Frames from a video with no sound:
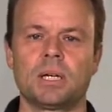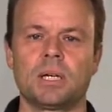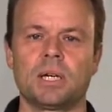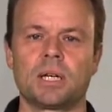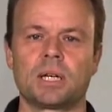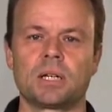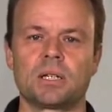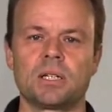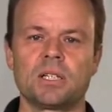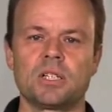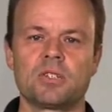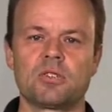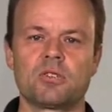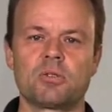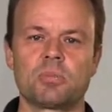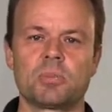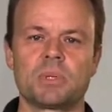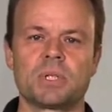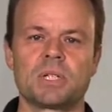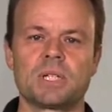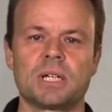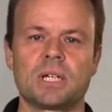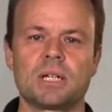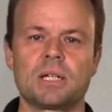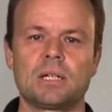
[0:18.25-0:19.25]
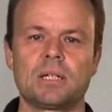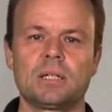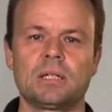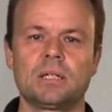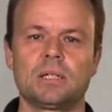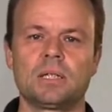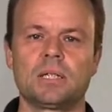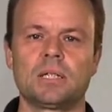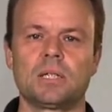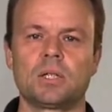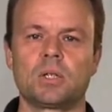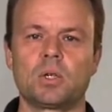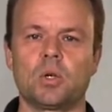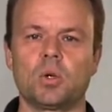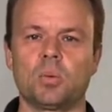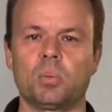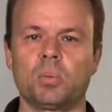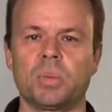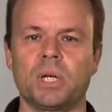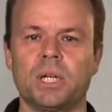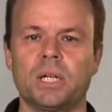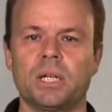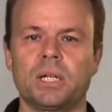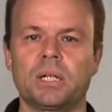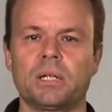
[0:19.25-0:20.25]
at Rigshospitalet in
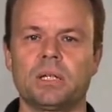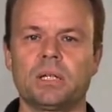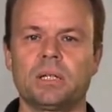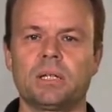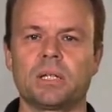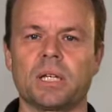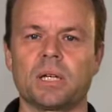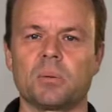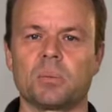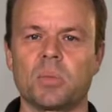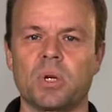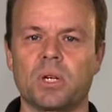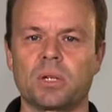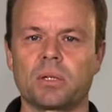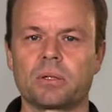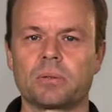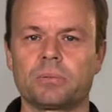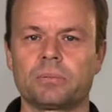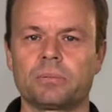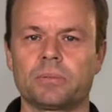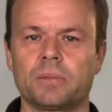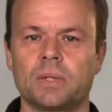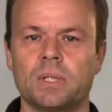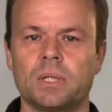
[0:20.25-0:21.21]
Copenhagen, Denmark.